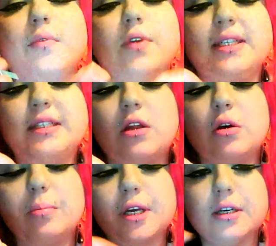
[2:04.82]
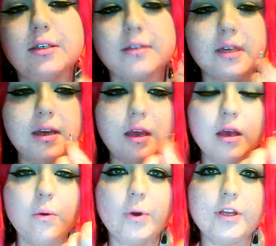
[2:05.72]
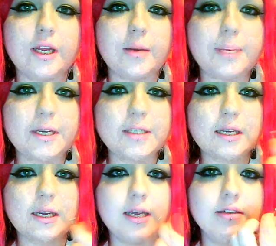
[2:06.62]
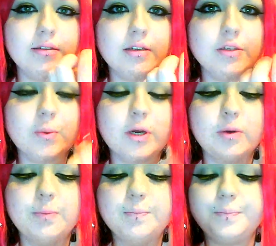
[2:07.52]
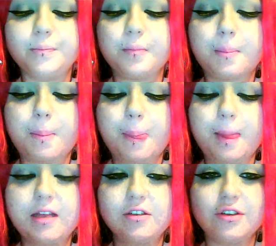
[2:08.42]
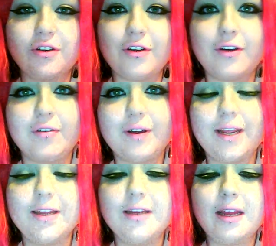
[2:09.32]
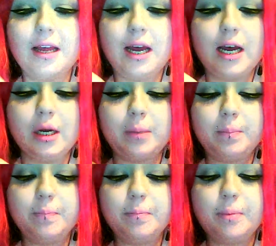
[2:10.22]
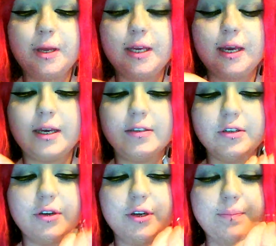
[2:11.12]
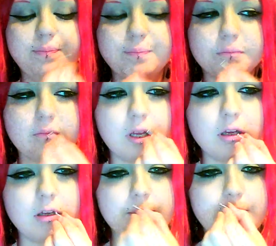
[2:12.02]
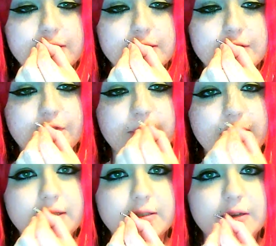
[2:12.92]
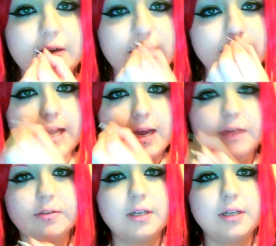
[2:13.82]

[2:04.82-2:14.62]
It's long because when you get a piercing it does swell, as you know already, but yeah, so pierce it from the inside out.